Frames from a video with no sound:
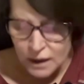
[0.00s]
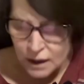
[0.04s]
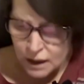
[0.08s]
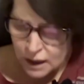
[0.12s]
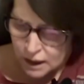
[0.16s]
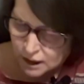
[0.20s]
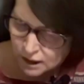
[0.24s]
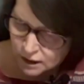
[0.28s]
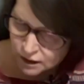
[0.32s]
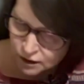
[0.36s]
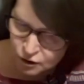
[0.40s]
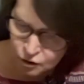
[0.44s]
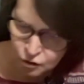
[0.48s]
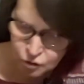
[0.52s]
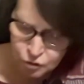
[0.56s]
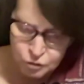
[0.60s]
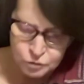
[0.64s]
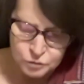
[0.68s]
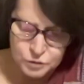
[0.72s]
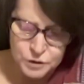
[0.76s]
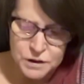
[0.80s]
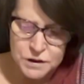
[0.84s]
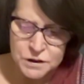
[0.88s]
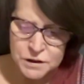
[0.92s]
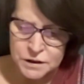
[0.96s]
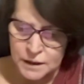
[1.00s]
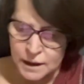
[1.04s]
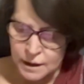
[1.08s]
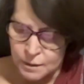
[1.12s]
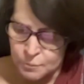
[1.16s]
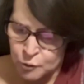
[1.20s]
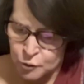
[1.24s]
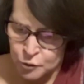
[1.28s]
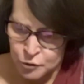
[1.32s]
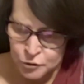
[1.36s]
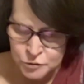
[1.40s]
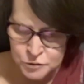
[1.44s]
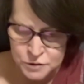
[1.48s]
encourage them
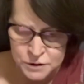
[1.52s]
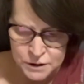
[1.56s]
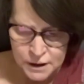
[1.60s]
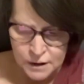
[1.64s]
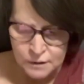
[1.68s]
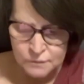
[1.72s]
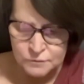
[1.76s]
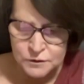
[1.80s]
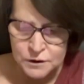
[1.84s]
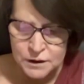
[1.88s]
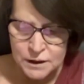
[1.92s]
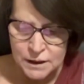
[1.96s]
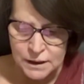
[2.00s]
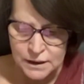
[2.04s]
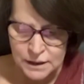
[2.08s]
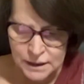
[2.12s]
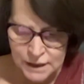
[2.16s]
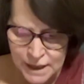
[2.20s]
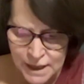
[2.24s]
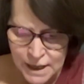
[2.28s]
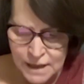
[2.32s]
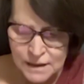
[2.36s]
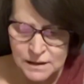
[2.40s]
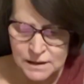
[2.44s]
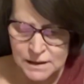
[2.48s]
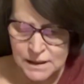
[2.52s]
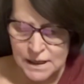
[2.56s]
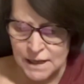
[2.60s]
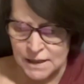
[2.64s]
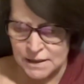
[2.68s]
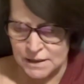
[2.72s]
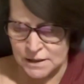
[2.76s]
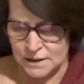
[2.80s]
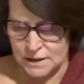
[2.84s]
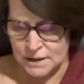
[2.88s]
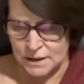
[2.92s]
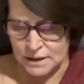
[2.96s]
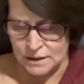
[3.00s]
or yourselves to get
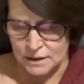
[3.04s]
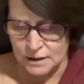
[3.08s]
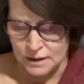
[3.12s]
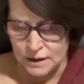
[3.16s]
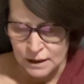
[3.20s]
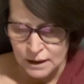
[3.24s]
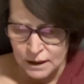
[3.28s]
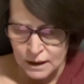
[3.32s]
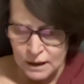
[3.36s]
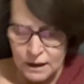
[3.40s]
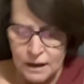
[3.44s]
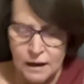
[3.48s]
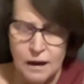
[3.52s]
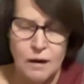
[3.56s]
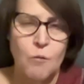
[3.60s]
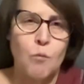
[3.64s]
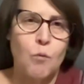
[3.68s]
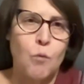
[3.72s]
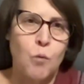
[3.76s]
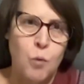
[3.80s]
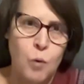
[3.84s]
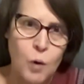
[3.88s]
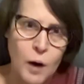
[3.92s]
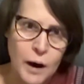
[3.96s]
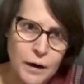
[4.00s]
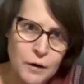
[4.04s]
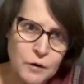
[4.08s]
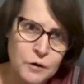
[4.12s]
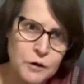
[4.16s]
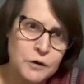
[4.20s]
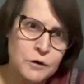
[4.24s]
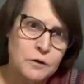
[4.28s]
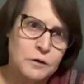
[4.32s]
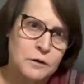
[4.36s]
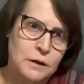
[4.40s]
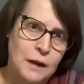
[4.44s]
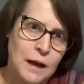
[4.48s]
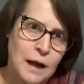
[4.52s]
tested. Wear your
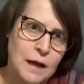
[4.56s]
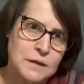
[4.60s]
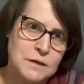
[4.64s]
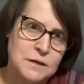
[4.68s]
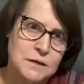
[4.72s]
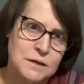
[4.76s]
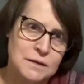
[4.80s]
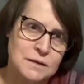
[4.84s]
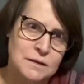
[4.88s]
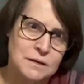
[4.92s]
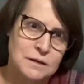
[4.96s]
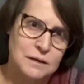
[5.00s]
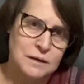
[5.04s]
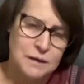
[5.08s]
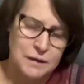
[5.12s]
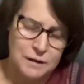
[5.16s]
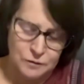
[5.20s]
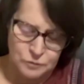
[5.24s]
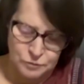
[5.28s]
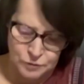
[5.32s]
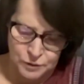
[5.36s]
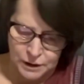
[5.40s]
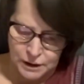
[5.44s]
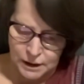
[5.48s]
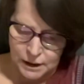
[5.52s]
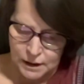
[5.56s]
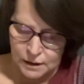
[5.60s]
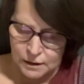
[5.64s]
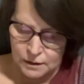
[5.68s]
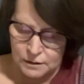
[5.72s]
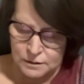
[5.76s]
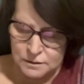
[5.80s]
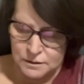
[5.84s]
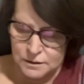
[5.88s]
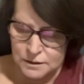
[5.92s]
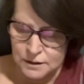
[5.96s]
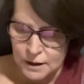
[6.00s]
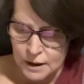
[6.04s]
glasses and hearing
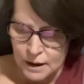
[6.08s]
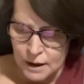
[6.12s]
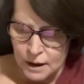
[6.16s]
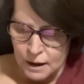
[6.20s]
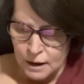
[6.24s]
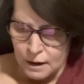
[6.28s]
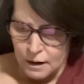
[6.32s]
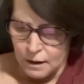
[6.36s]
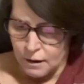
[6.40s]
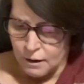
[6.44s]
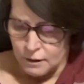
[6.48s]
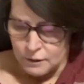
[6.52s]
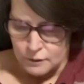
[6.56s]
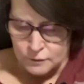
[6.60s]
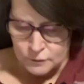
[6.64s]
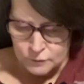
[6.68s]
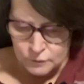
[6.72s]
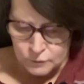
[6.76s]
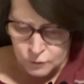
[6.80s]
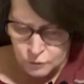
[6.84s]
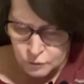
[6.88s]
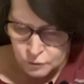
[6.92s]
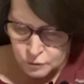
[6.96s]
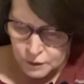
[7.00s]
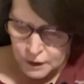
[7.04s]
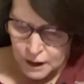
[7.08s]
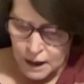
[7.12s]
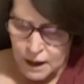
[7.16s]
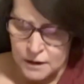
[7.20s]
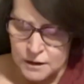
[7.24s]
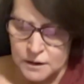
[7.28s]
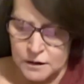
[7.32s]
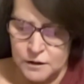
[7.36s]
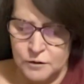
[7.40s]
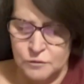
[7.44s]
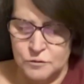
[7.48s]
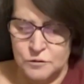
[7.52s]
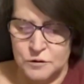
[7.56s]
aids. Learn how to
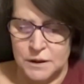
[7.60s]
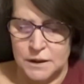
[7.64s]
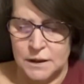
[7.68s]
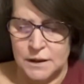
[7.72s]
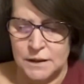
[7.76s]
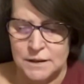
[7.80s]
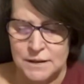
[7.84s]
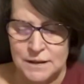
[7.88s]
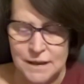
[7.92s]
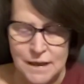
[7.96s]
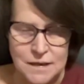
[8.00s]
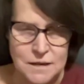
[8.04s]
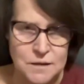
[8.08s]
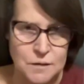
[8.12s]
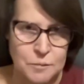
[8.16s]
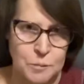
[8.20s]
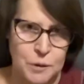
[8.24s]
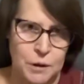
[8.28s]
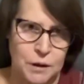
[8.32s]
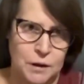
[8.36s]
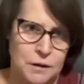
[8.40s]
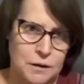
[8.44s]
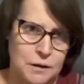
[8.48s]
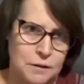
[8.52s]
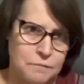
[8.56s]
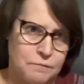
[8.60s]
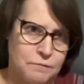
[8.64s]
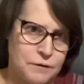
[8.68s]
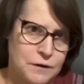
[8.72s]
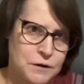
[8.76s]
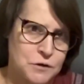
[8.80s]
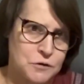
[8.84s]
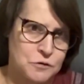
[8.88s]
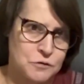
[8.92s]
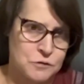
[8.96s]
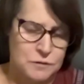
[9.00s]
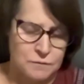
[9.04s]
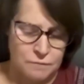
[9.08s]
use the accessibility
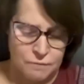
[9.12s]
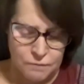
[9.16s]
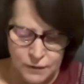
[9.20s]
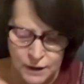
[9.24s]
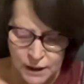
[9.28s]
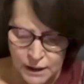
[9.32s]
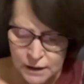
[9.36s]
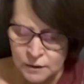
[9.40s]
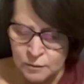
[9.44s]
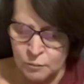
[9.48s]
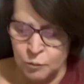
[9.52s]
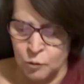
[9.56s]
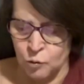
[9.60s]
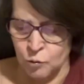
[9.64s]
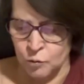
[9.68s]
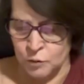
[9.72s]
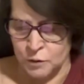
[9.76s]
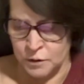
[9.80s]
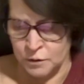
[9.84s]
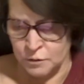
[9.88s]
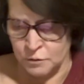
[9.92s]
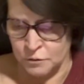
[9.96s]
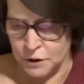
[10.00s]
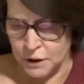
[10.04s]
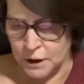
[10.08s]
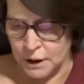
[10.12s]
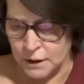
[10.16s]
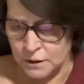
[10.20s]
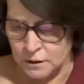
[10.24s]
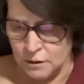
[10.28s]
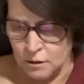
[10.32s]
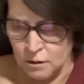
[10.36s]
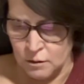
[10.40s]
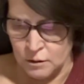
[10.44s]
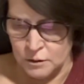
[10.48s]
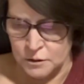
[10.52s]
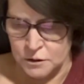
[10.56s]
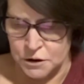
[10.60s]
features available with your
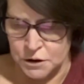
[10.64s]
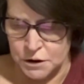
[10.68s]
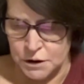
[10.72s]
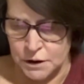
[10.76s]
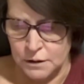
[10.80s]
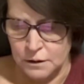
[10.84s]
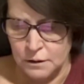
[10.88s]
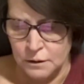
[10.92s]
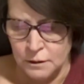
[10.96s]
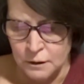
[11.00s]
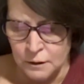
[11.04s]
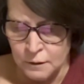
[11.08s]
technology.